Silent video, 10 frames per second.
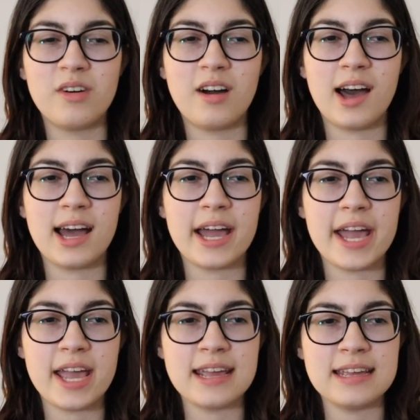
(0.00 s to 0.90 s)

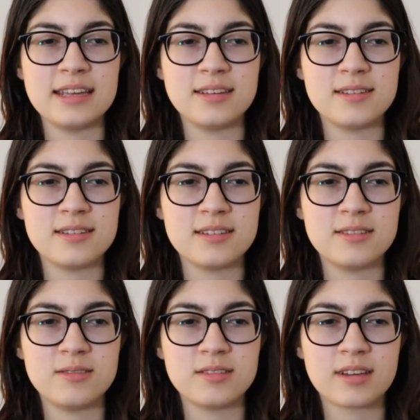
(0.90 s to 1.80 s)
I
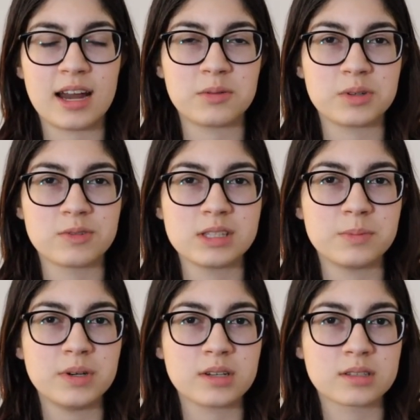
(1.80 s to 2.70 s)
kind of want to read the
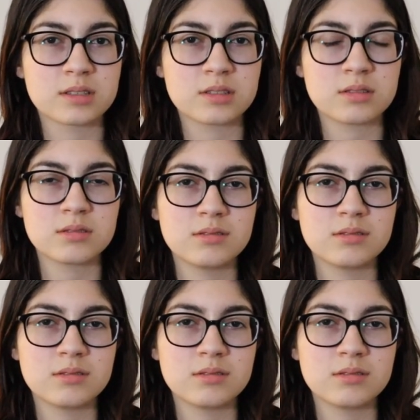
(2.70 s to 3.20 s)
books.